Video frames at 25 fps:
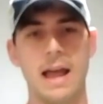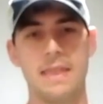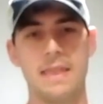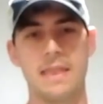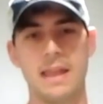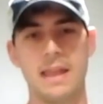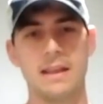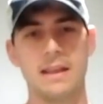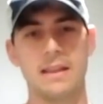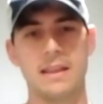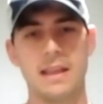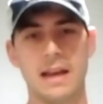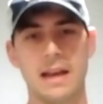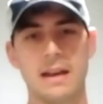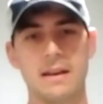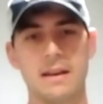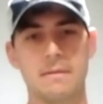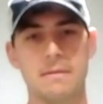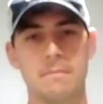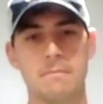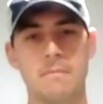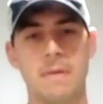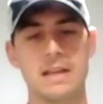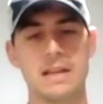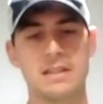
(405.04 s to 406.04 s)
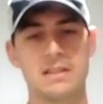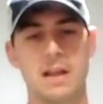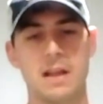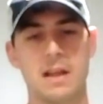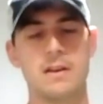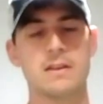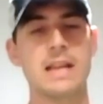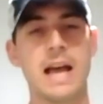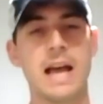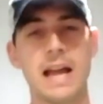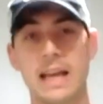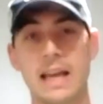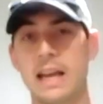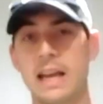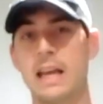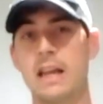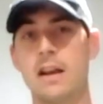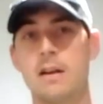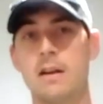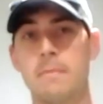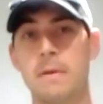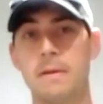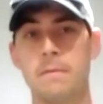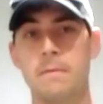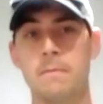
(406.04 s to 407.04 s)
that my stutter is not going to
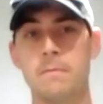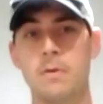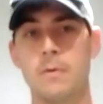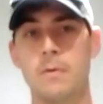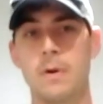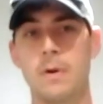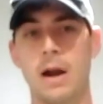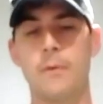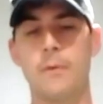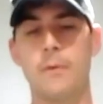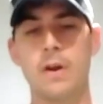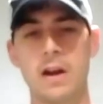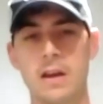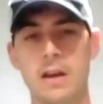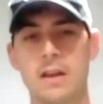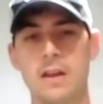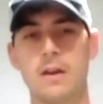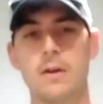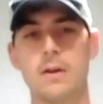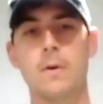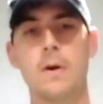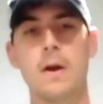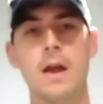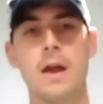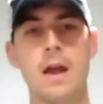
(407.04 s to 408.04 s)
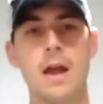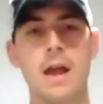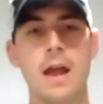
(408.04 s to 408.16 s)
hinder me from doing what I want to do.